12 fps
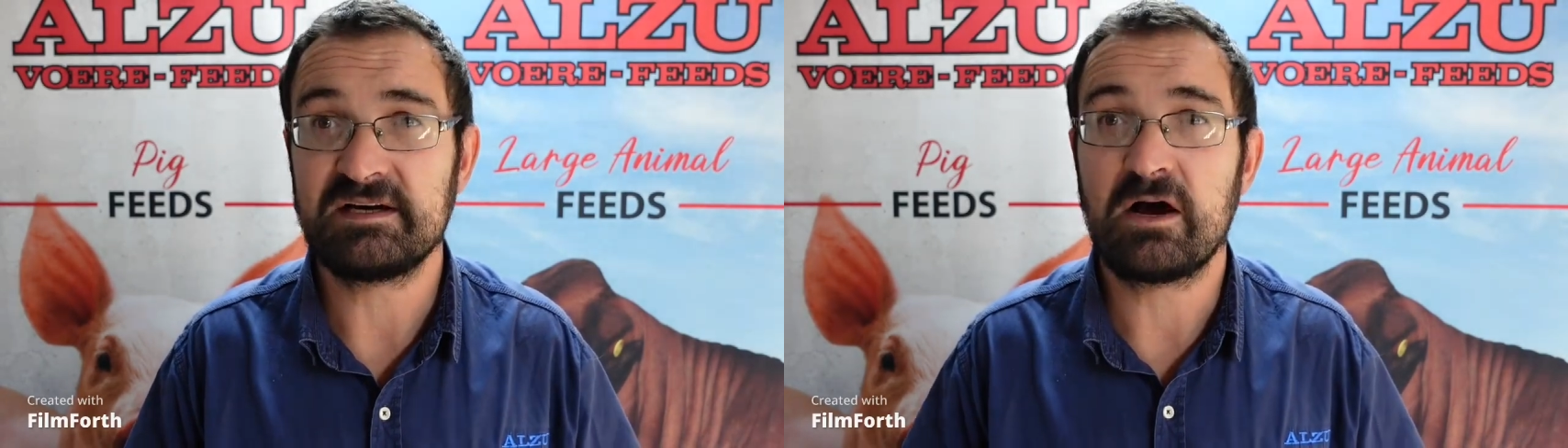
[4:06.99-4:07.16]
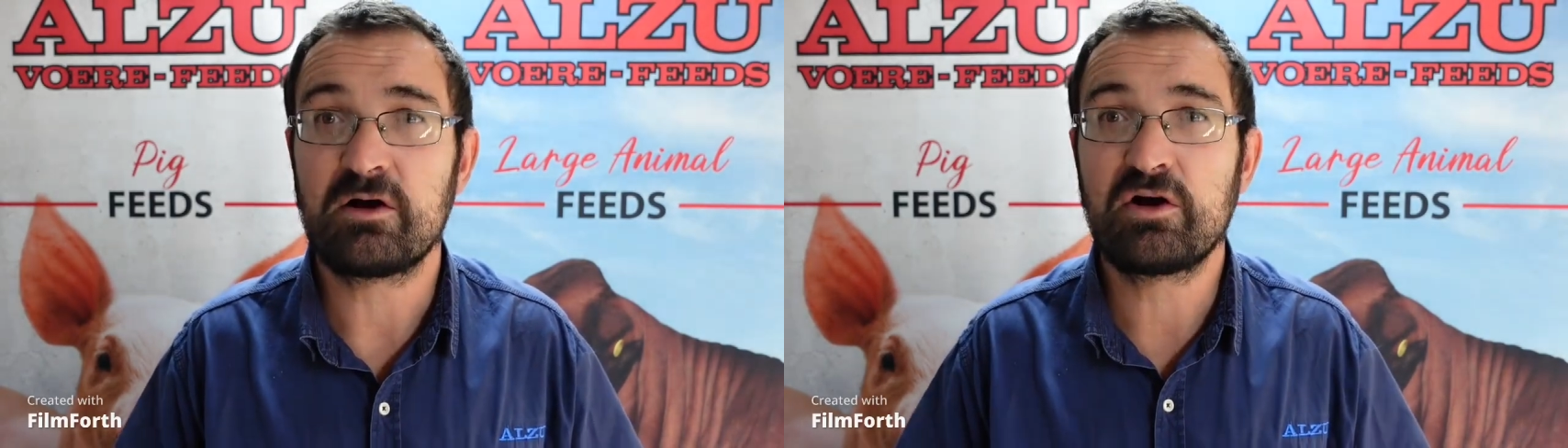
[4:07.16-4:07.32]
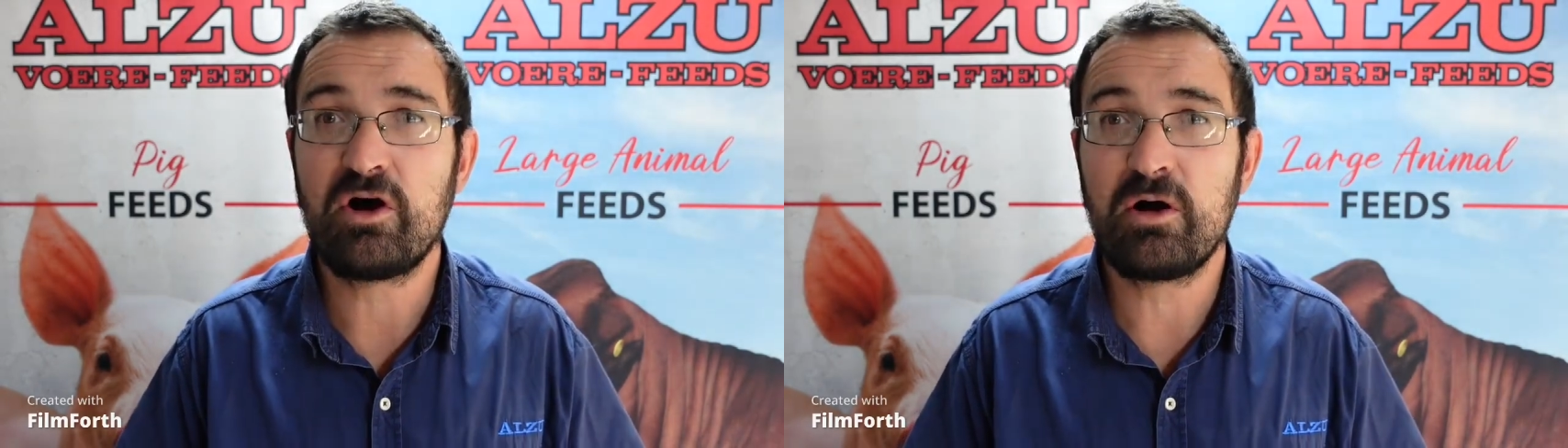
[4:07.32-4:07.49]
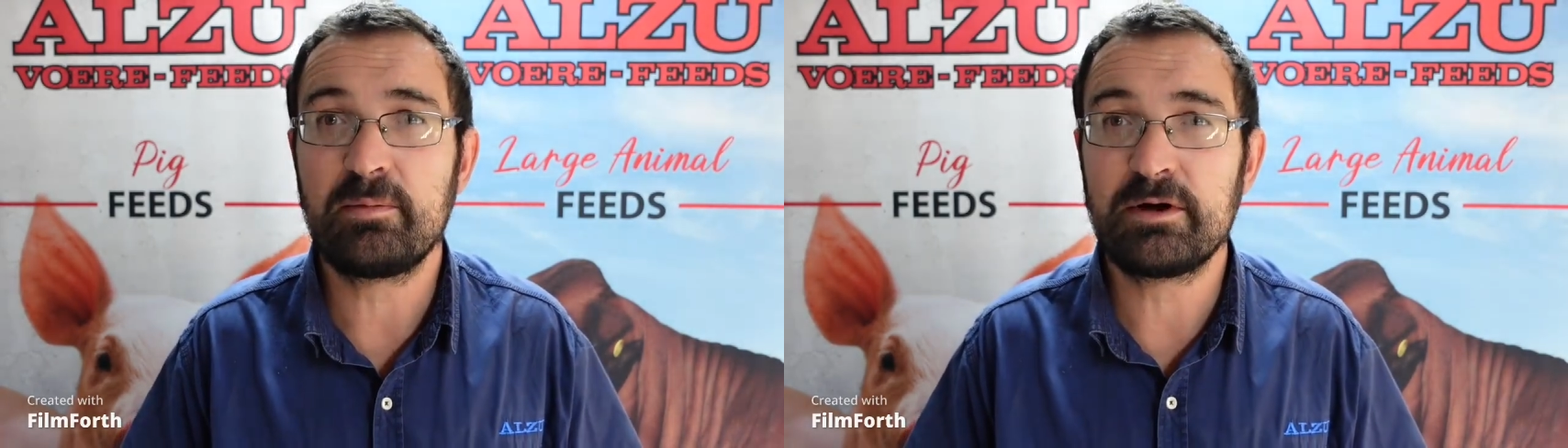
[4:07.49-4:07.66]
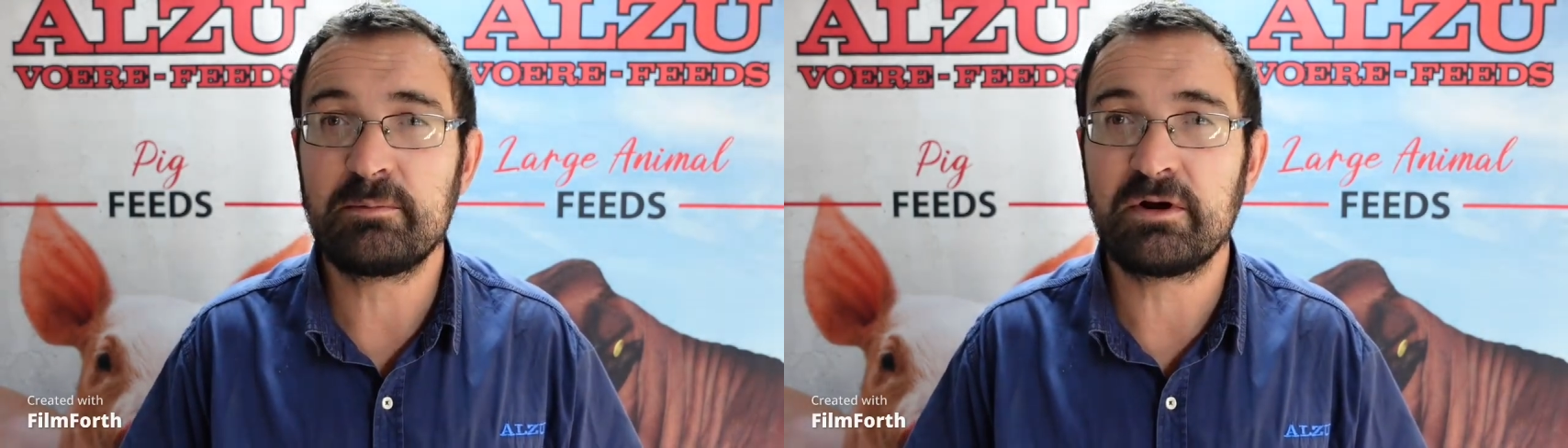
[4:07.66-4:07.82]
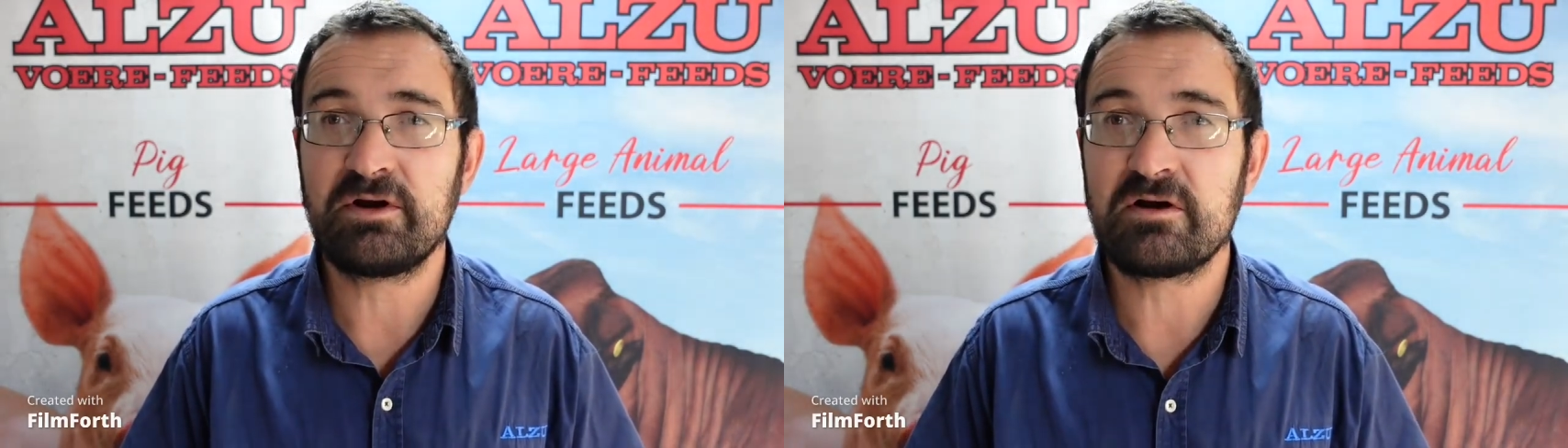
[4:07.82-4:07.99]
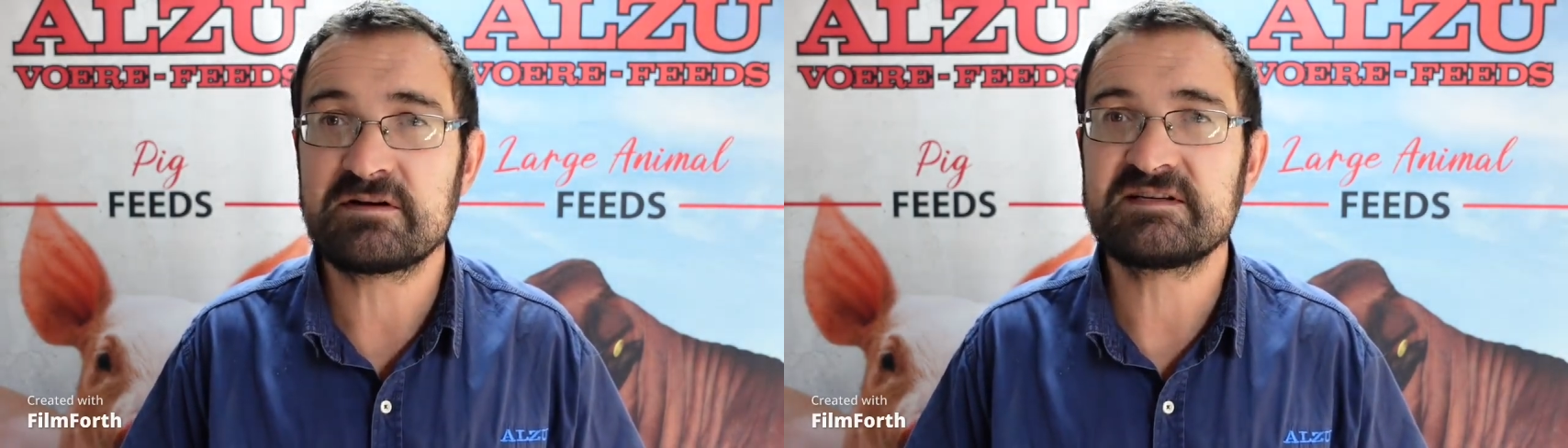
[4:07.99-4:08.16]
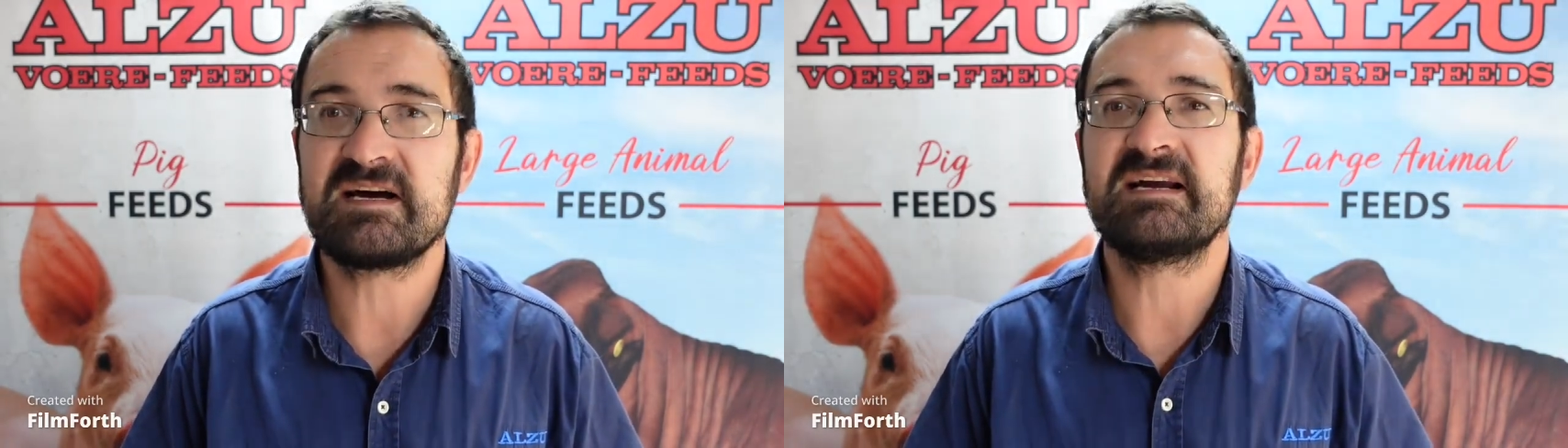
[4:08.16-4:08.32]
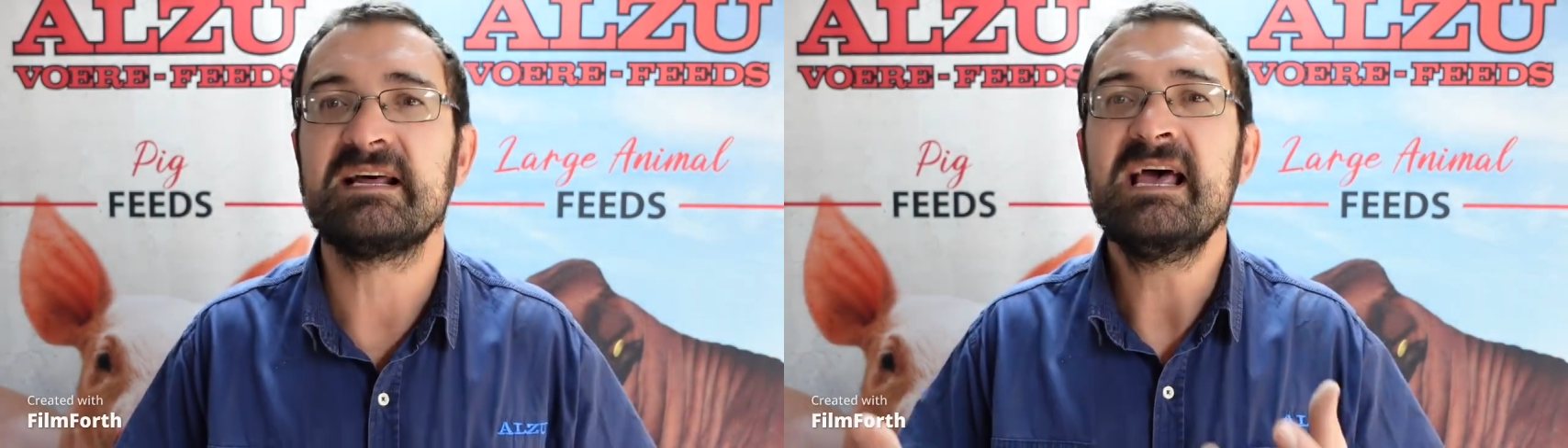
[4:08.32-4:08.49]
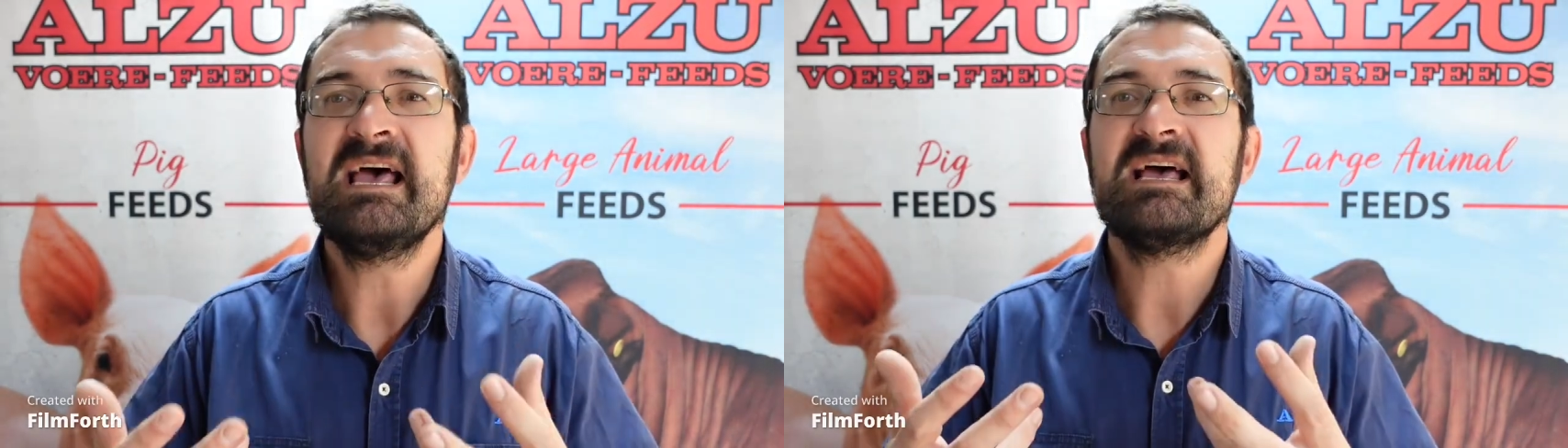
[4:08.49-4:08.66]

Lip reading: Now, carbon monoxide